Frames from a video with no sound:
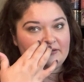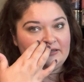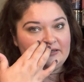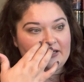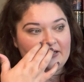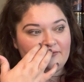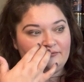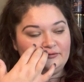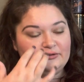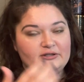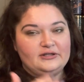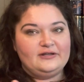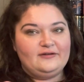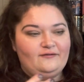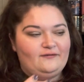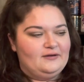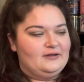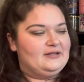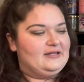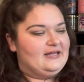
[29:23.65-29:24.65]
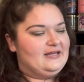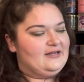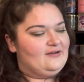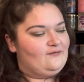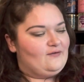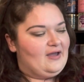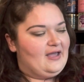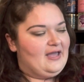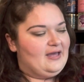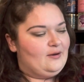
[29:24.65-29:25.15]
Like, I really feel like if
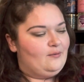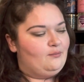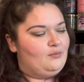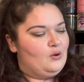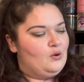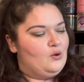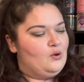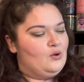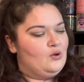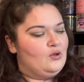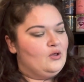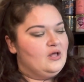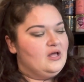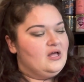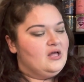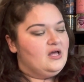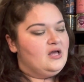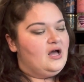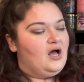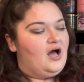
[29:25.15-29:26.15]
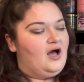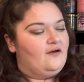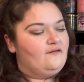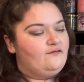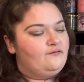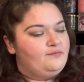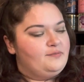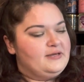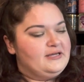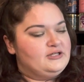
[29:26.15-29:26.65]
I had a bowl
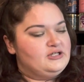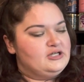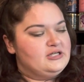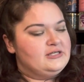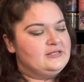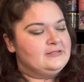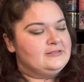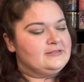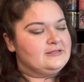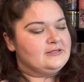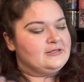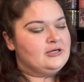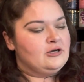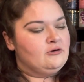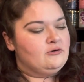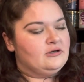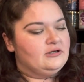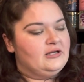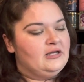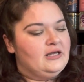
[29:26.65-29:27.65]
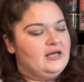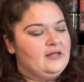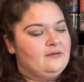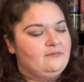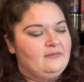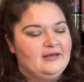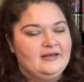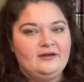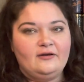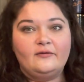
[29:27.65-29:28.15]
of peaches, coconut, and
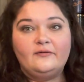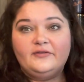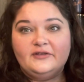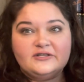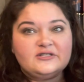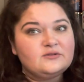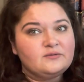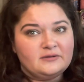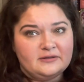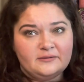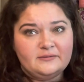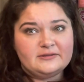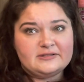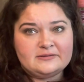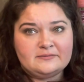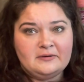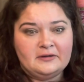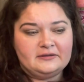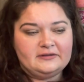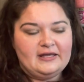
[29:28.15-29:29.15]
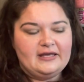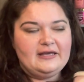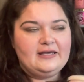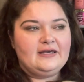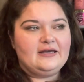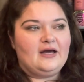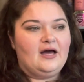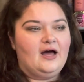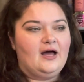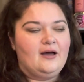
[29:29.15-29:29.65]
mango, this is what it would smell like.
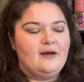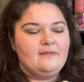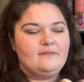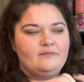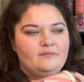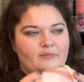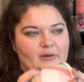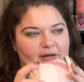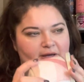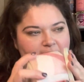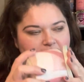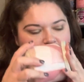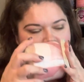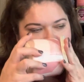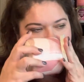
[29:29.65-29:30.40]
Um, but